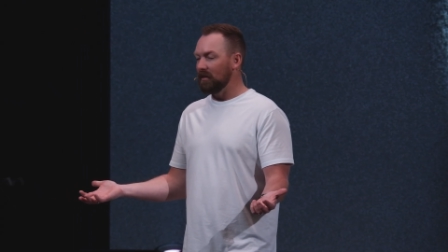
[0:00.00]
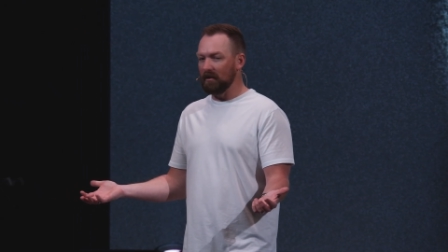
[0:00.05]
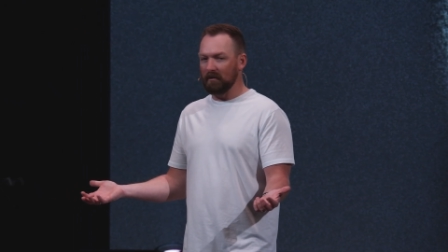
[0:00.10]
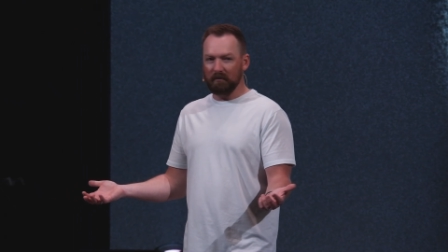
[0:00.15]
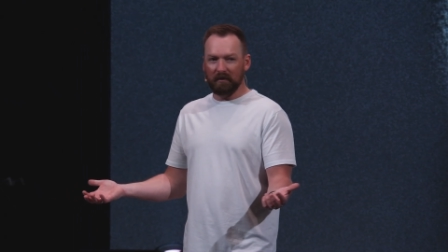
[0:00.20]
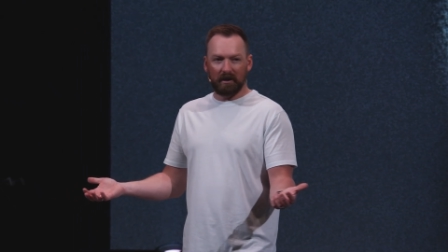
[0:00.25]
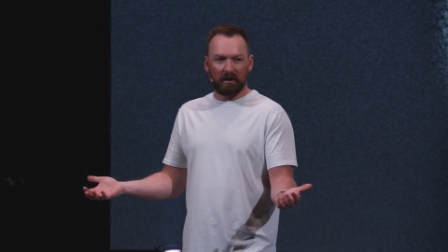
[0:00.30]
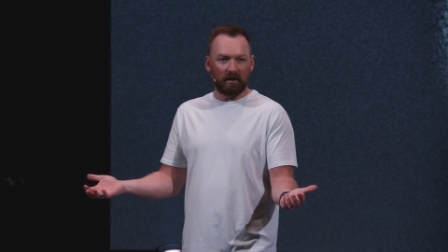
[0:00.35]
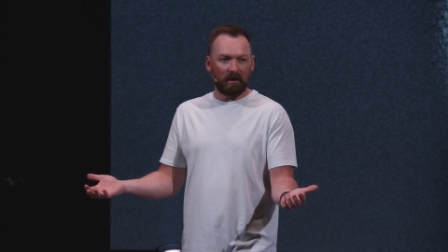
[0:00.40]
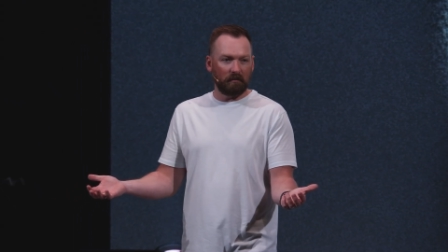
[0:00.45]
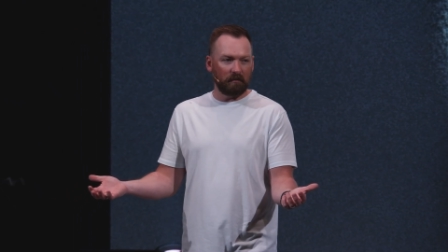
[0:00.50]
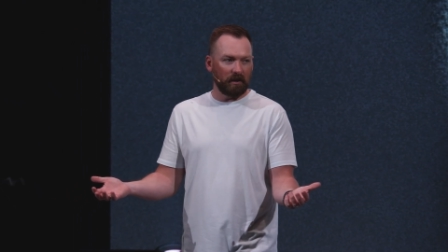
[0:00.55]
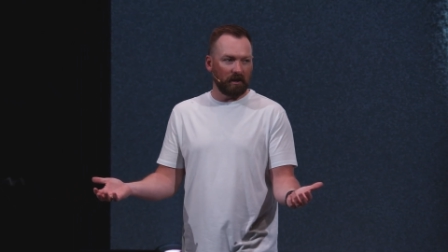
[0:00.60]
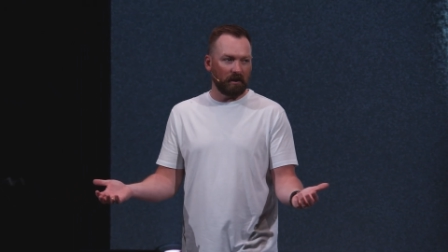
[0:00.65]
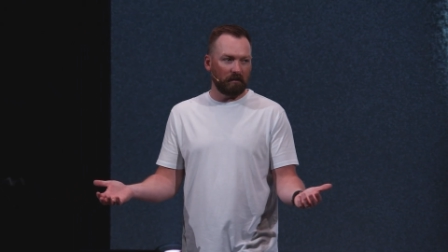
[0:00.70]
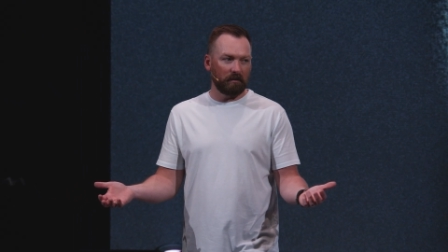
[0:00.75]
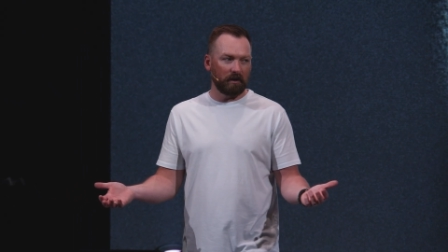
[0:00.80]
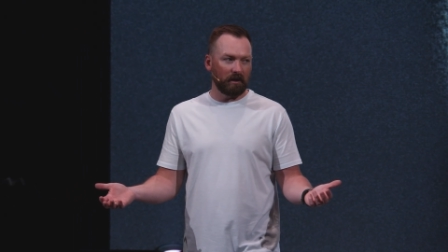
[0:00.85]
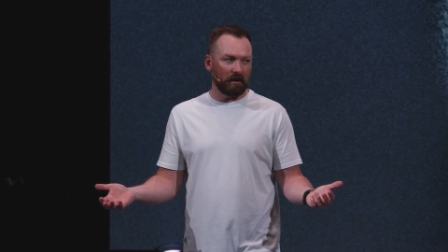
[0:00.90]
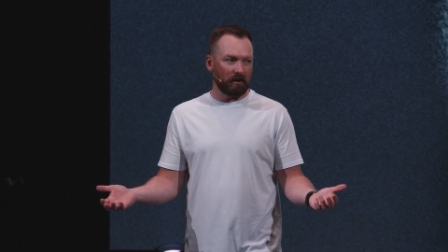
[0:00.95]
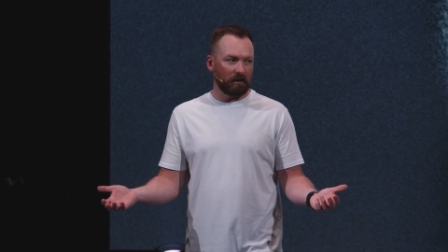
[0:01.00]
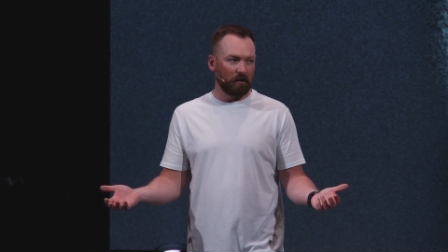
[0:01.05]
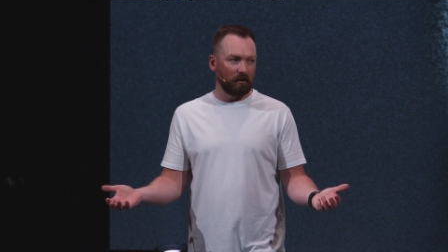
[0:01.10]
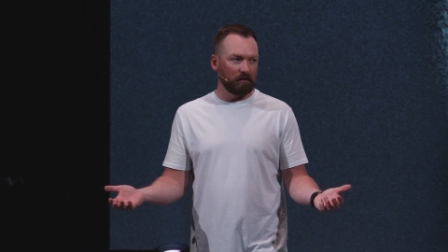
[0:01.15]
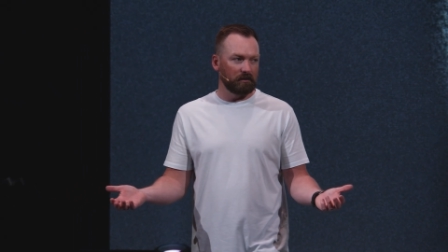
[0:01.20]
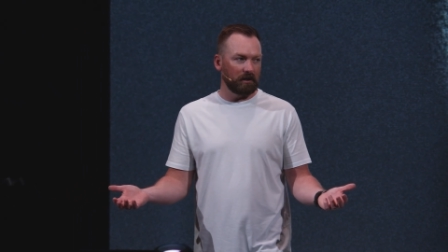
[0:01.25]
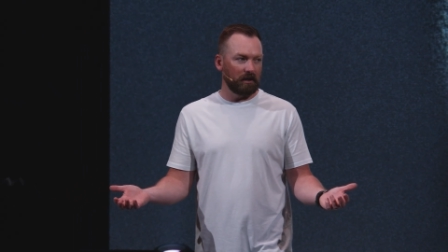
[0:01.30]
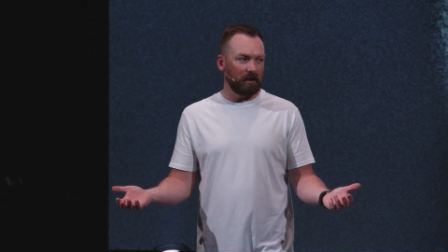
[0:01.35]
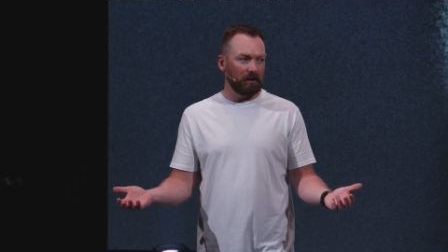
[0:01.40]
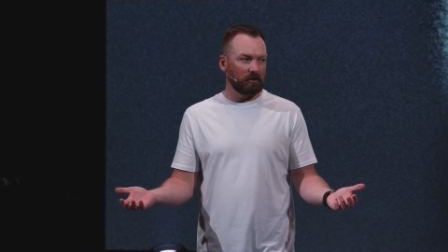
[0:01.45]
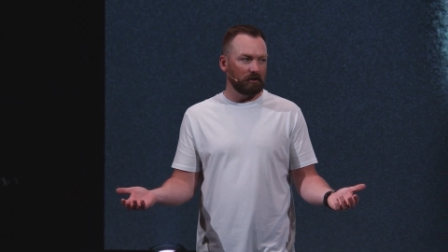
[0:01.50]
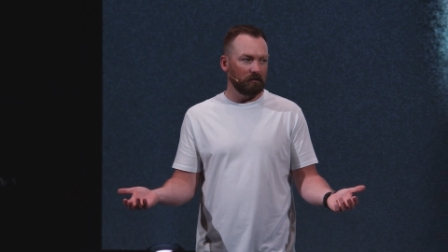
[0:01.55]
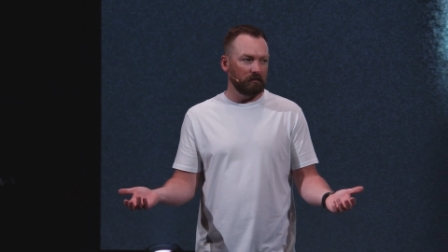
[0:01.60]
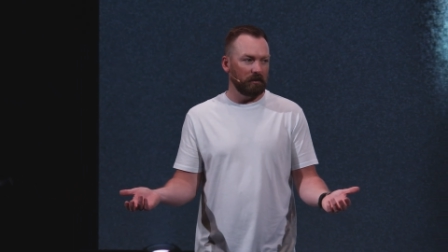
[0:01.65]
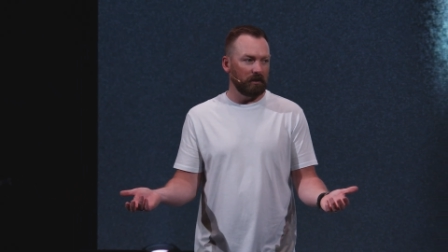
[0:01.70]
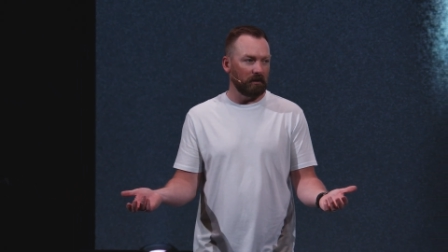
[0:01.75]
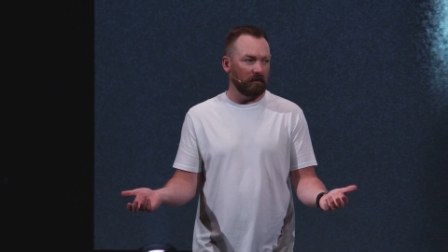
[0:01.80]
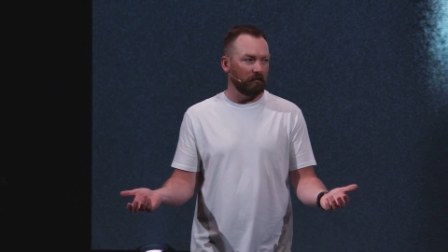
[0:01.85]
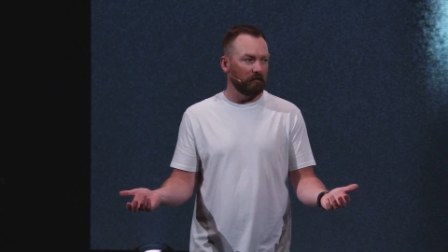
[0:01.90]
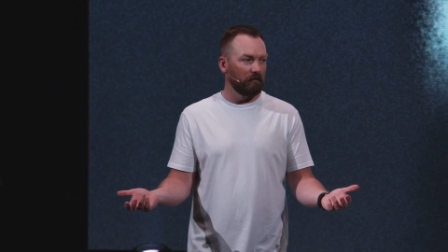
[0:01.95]
than me not being able to get close at
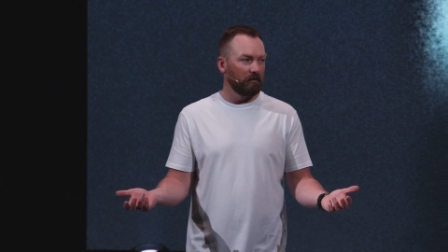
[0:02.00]
HEB.